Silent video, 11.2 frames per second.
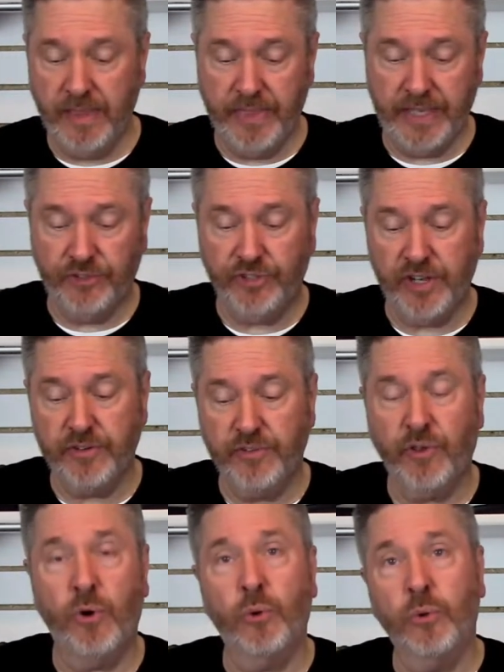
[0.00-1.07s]
They centered
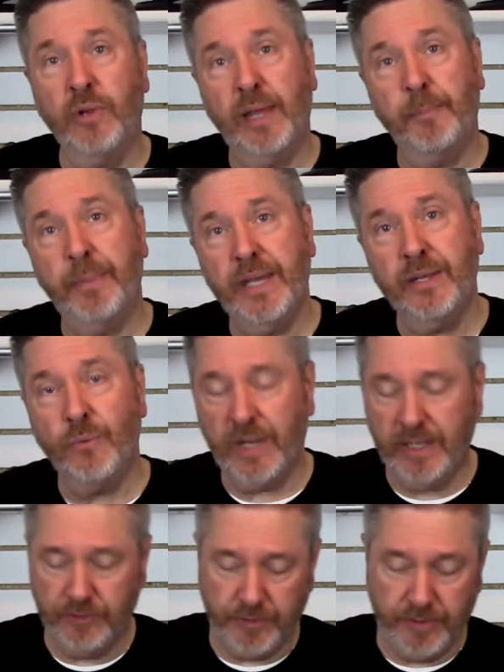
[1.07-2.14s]
the hole on
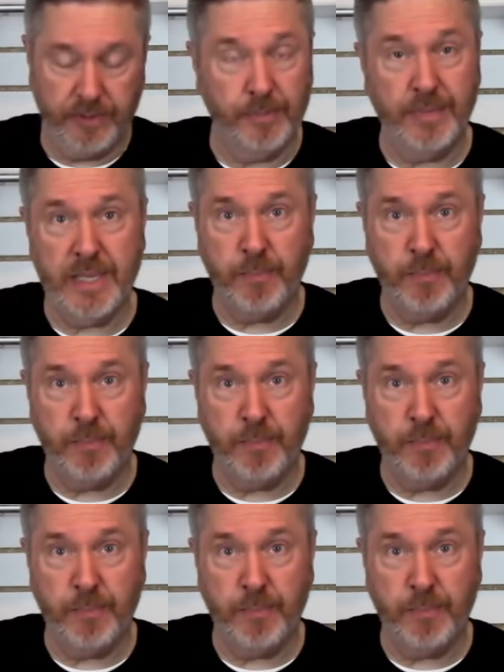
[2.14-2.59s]
Pennywise, to me,